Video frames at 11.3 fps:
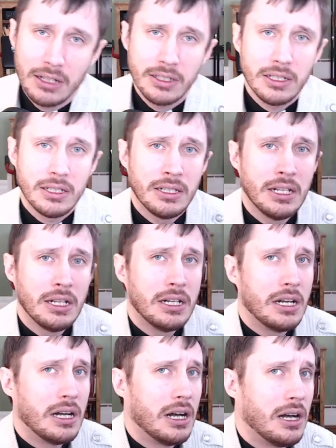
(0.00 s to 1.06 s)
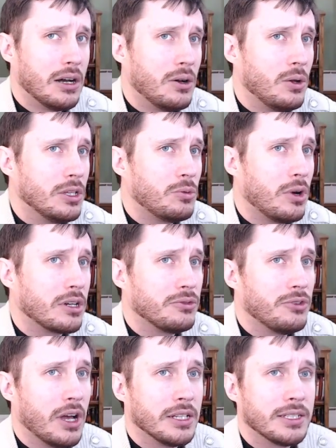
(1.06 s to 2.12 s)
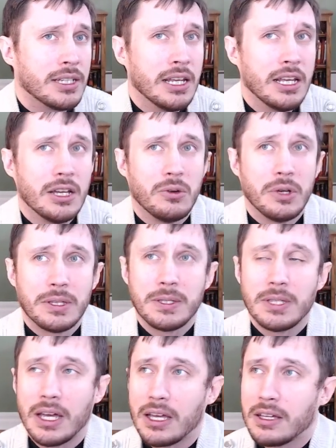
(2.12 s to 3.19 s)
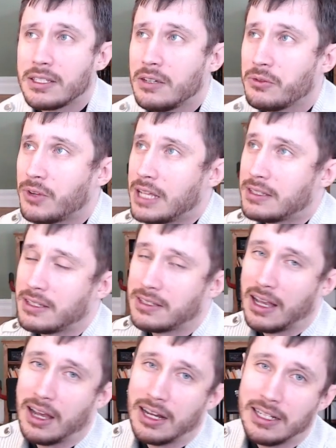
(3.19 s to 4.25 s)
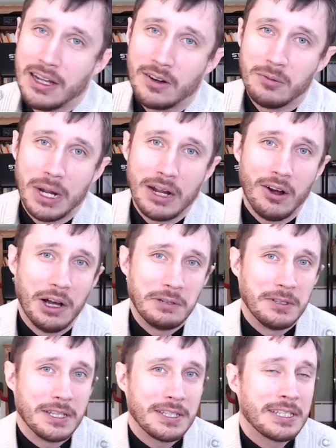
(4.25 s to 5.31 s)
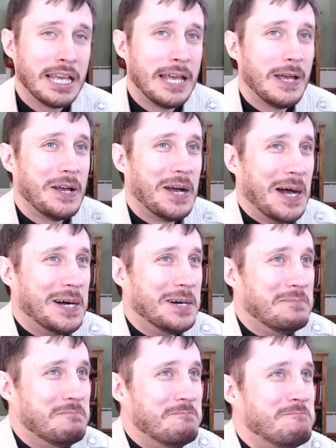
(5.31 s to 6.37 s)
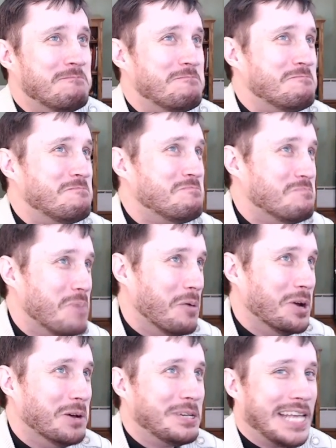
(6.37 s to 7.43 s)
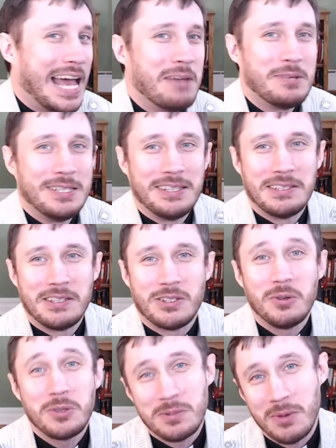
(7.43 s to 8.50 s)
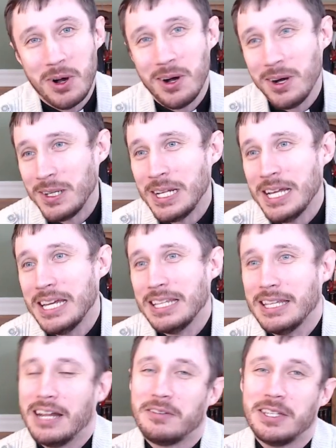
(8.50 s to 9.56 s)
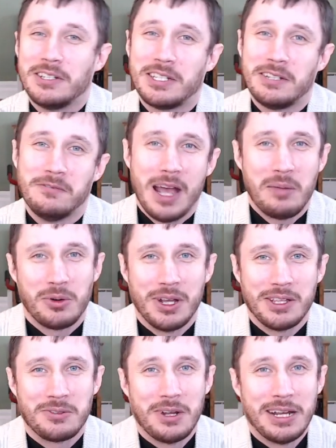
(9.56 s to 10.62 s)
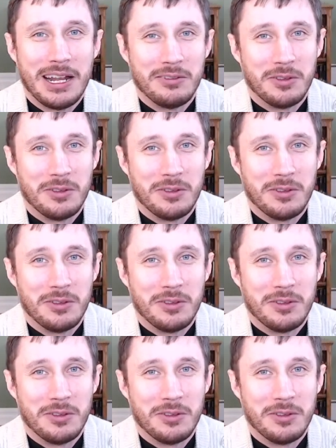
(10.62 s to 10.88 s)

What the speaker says: little holy water font with St. Francis on it down in my office. But what always happens is it's so small that everything just evaporates right out of